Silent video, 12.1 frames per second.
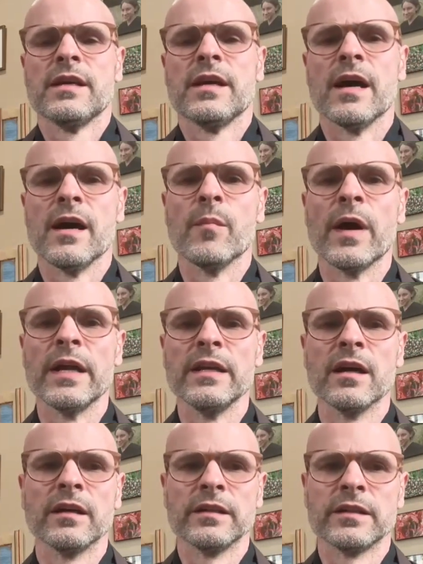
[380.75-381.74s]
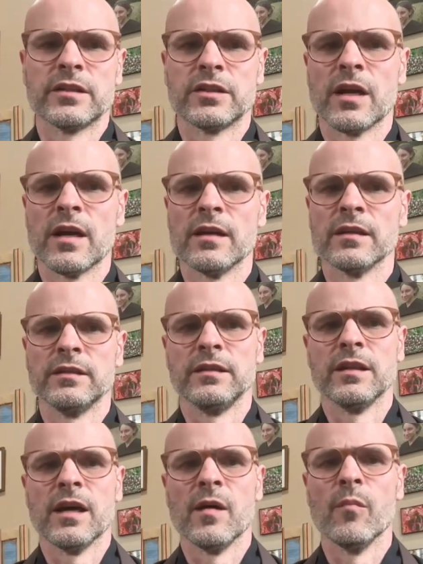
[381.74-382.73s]
My youngest child,
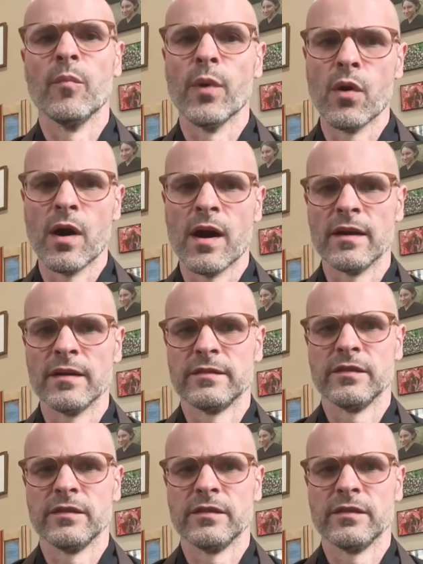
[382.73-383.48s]
Boaz,